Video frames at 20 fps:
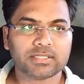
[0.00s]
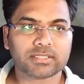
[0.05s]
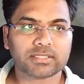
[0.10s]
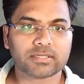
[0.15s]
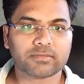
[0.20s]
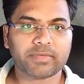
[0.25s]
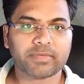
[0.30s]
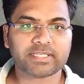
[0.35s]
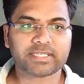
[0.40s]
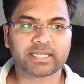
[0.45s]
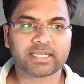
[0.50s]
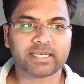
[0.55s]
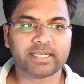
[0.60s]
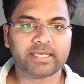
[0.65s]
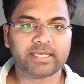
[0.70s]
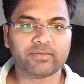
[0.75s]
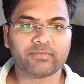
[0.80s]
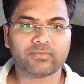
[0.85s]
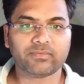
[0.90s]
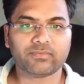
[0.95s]
So
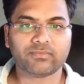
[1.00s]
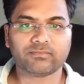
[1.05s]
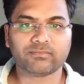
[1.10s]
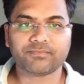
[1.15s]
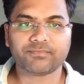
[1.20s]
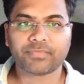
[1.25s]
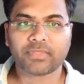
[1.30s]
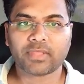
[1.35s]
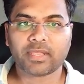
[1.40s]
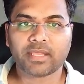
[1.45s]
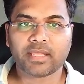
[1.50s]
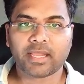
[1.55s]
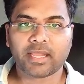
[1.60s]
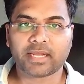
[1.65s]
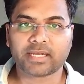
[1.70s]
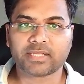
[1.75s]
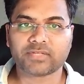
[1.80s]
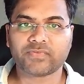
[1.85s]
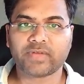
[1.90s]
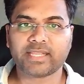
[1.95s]
basically
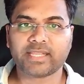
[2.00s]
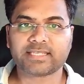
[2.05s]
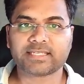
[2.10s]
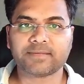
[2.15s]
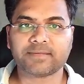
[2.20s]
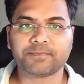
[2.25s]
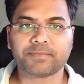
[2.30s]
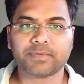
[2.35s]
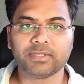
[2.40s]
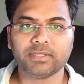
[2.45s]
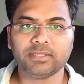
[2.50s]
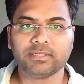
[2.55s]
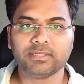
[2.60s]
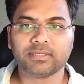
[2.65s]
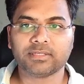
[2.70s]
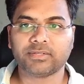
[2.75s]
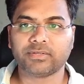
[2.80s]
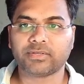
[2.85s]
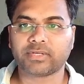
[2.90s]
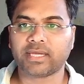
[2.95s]
it is very simple.
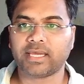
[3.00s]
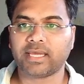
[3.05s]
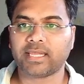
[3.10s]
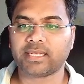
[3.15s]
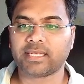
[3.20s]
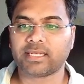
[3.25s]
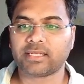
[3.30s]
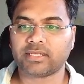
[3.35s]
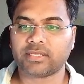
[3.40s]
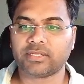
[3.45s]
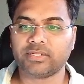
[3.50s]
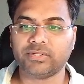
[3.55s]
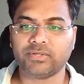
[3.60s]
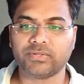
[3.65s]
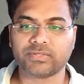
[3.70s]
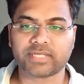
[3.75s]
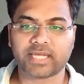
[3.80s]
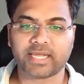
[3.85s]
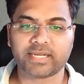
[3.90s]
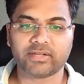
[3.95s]
You can
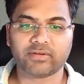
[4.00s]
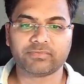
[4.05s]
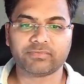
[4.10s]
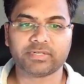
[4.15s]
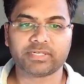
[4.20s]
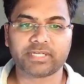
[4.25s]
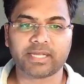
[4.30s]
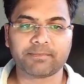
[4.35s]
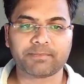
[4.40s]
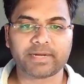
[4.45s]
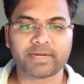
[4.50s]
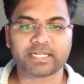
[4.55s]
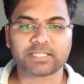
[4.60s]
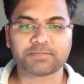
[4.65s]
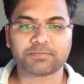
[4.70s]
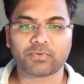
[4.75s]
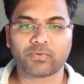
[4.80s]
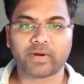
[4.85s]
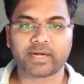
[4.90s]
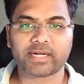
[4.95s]
use any of the
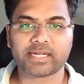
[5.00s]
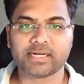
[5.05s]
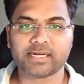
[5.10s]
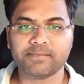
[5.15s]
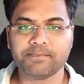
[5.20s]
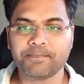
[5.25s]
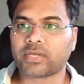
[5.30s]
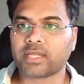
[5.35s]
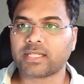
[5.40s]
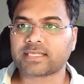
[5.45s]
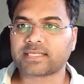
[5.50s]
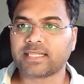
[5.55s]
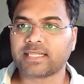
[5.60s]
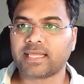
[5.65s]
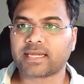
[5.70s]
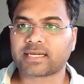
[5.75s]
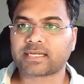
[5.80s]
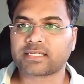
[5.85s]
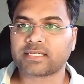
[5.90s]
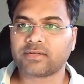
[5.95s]
templates provided. You can
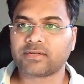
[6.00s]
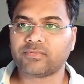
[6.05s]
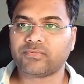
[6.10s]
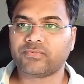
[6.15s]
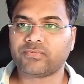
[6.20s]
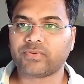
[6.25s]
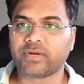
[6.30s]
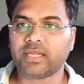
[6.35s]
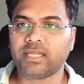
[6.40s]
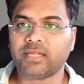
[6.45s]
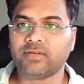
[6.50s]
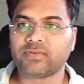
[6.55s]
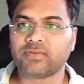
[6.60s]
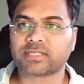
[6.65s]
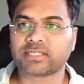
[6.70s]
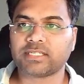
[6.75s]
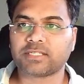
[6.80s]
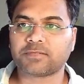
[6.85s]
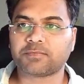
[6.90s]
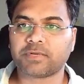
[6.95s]
select free
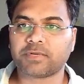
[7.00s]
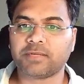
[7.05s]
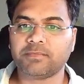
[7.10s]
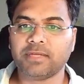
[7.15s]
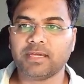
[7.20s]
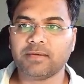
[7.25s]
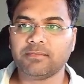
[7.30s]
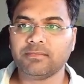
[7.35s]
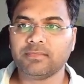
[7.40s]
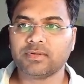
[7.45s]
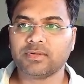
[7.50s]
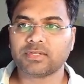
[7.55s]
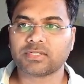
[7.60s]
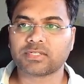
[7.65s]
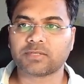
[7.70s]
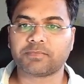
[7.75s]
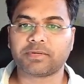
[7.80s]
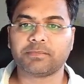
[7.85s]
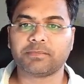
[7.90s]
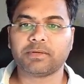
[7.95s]
versus premium.
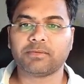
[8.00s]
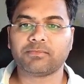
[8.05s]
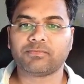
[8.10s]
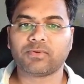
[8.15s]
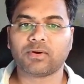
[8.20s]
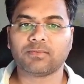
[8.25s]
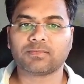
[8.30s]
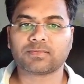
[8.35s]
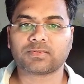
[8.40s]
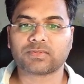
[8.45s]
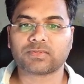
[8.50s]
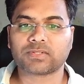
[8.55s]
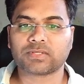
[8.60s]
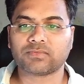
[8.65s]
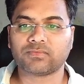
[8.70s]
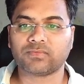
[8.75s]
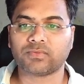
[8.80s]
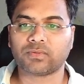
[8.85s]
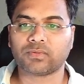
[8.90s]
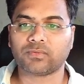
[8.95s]
So premium
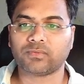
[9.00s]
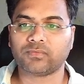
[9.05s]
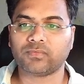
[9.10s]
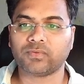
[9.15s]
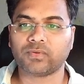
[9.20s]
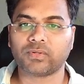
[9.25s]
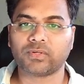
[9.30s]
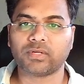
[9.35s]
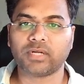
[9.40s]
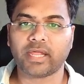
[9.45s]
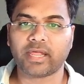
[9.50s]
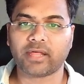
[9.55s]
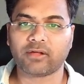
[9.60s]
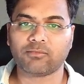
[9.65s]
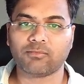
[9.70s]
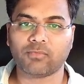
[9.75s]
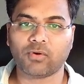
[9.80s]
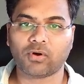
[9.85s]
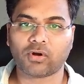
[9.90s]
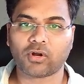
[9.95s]
forms would
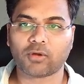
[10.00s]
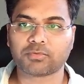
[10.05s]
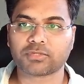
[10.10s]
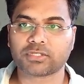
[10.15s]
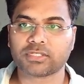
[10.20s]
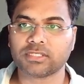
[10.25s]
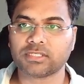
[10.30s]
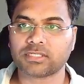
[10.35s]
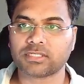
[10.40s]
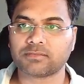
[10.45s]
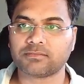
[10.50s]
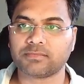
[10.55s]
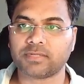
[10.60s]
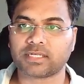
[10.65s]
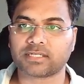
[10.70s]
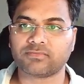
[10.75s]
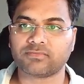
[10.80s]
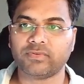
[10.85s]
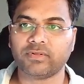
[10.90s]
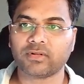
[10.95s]
have more options,
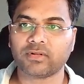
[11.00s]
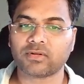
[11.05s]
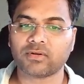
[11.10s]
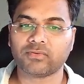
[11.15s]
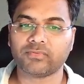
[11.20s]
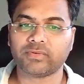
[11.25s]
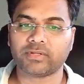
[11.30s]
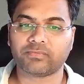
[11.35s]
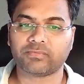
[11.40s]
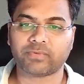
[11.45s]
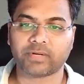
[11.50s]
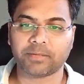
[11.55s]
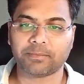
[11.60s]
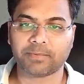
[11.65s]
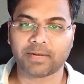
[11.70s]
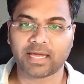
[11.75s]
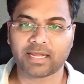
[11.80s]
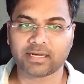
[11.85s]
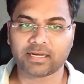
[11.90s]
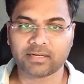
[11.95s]
but we'll go with free
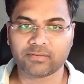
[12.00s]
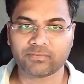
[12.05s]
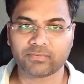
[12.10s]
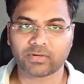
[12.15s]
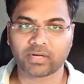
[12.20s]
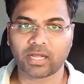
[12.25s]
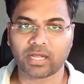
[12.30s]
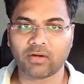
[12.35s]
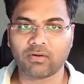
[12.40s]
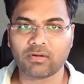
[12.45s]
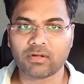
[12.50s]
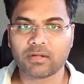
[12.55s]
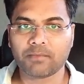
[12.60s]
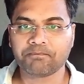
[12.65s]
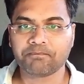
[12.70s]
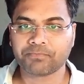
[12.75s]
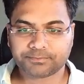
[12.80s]
plan for now.